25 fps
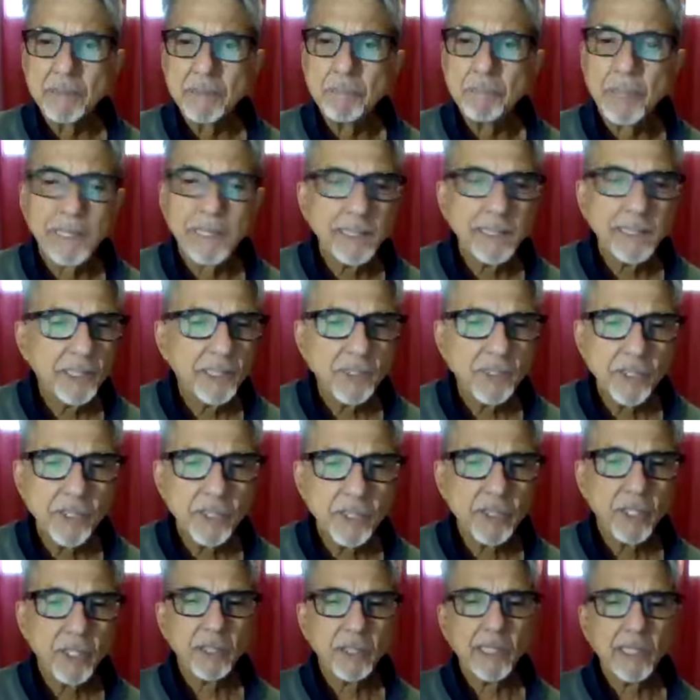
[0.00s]
but they
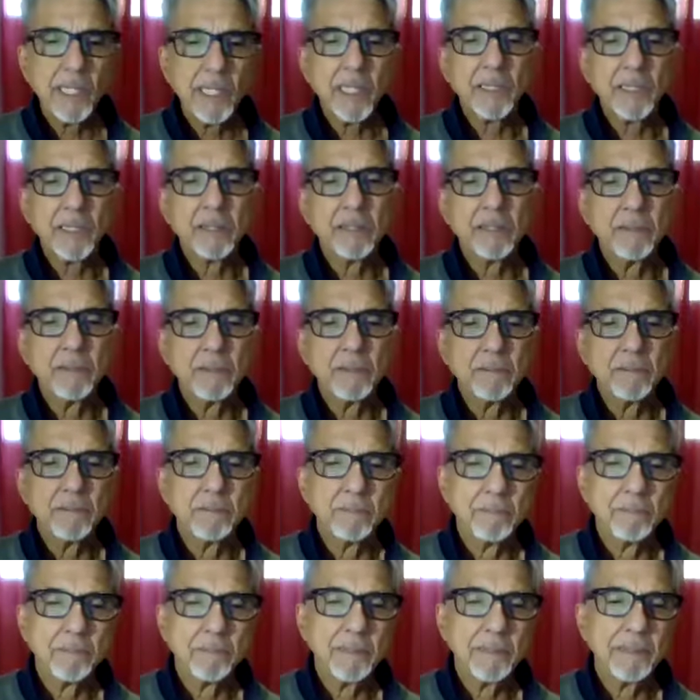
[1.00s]
did not get
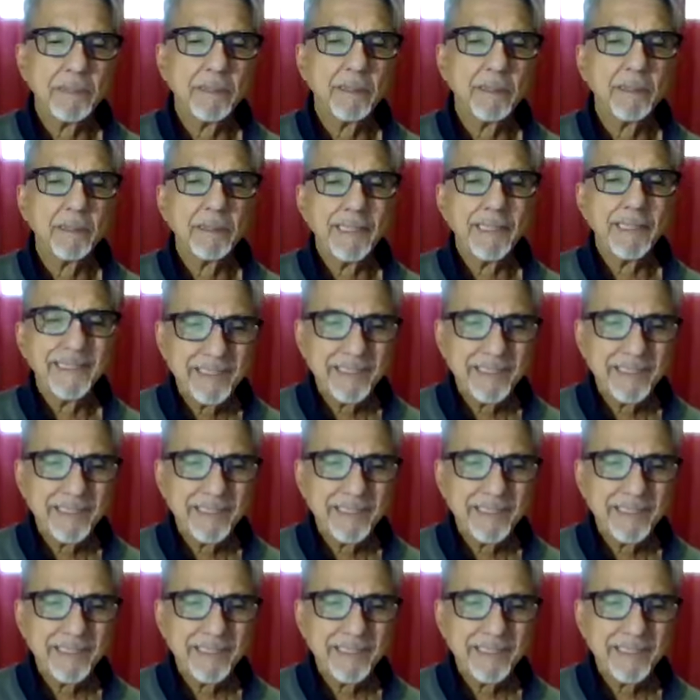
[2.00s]
the